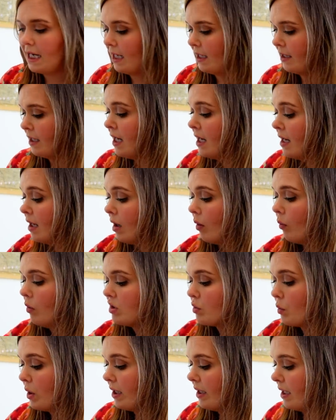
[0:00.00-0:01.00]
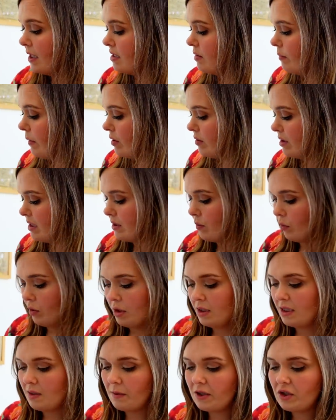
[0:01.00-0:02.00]
And what's quite nice about this
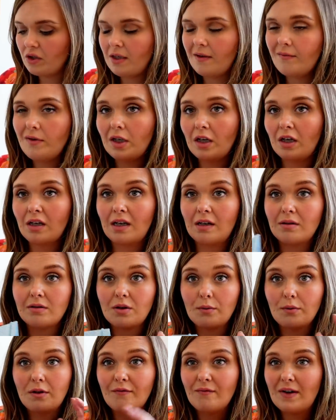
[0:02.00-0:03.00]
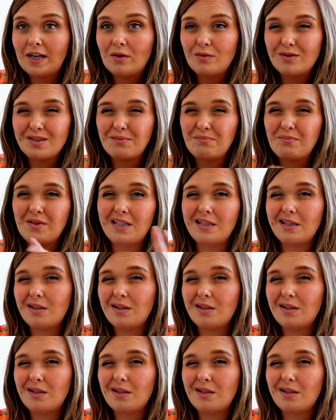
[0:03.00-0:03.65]
one, especially if you're going out to an event or something,